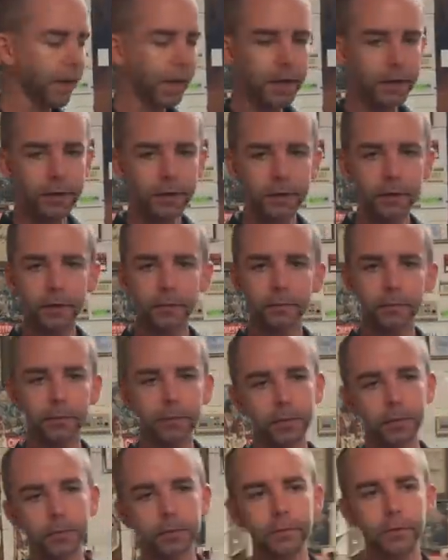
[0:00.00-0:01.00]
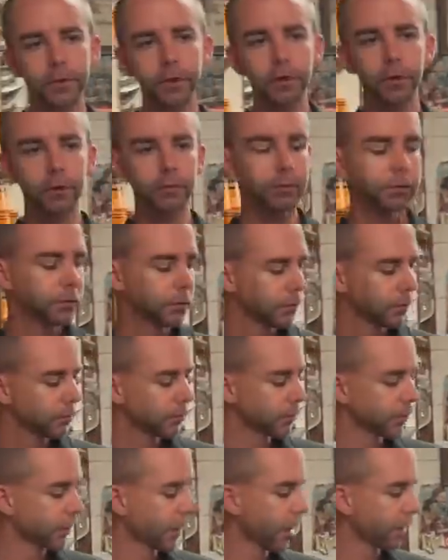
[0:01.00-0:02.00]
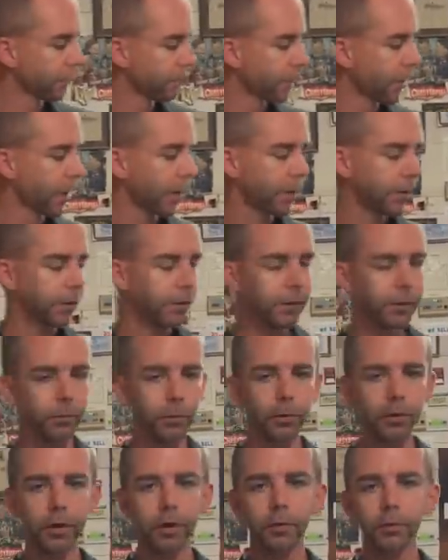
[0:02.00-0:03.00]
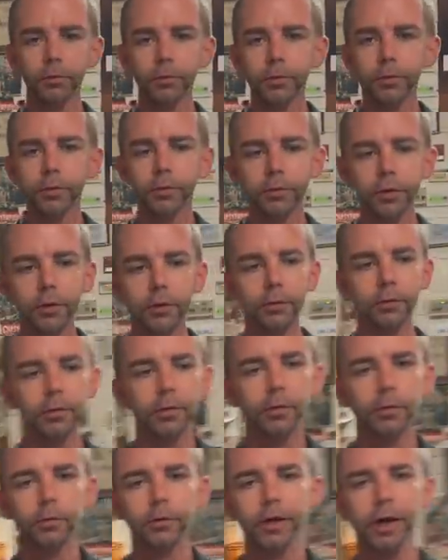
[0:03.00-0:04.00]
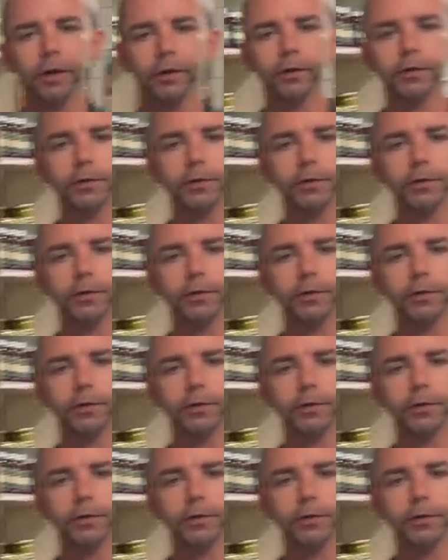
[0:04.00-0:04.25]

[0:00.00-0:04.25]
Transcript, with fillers: candy that you know you can't find anywhere else so we got a